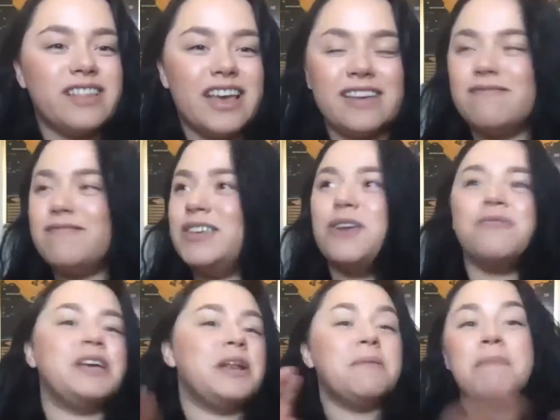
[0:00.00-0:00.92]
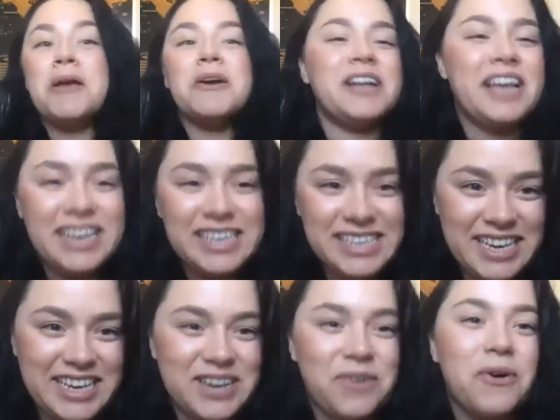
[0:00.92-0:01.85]
like, you know, getting married at
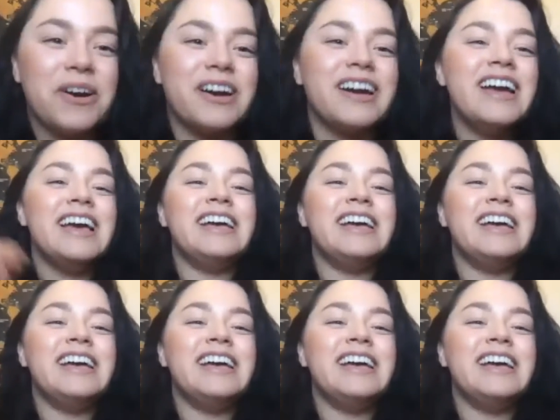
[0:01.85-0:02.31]
18 or